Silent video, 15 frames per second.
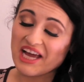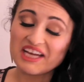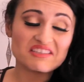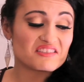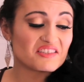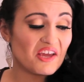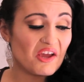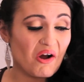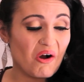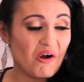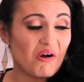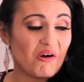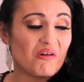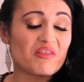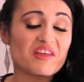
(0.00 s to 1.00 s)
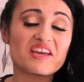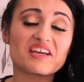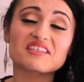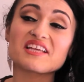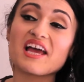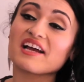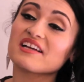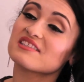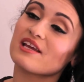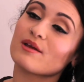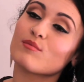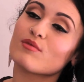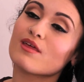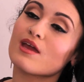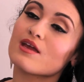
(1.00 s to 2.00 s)
I can say all the exact
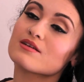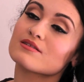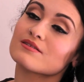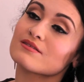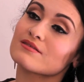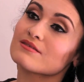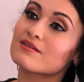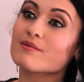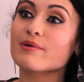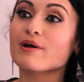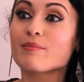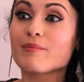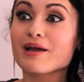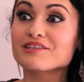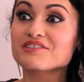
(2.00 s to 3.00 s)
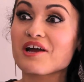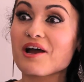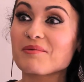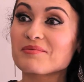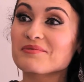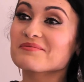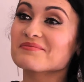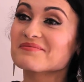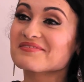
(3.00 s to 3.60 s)
same things about my job.